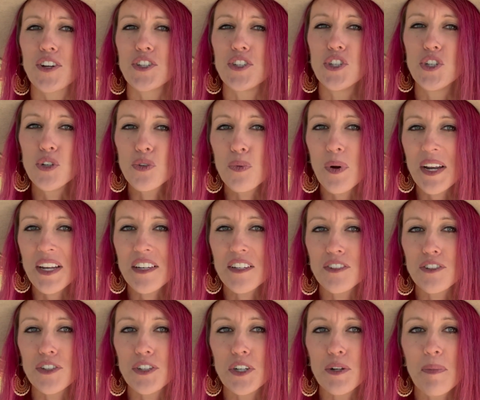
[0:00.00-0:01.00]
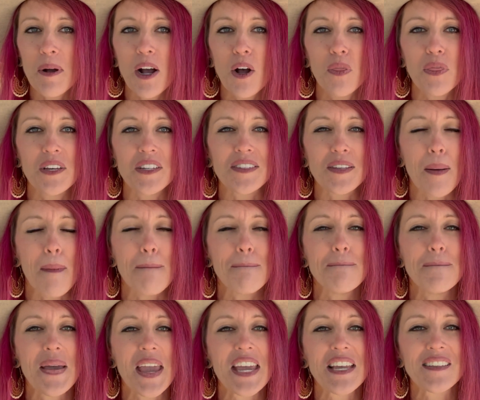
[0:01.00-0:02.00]
you ready to learn about this
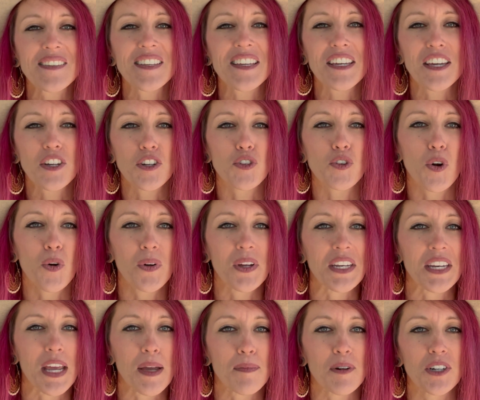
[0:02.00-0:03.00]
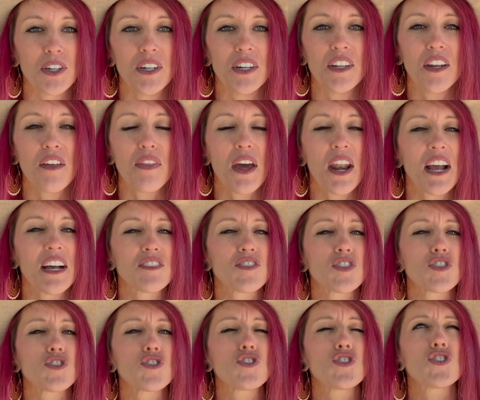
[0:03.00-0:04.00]
amazing and growing neighborhood that
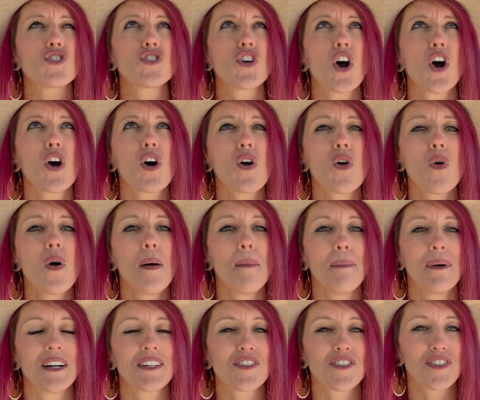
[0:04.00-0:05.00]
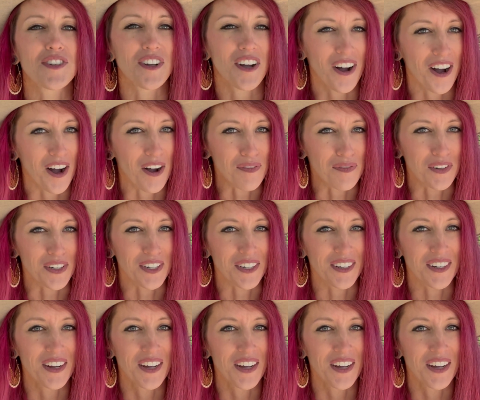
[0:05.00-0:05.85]
has so much to offer?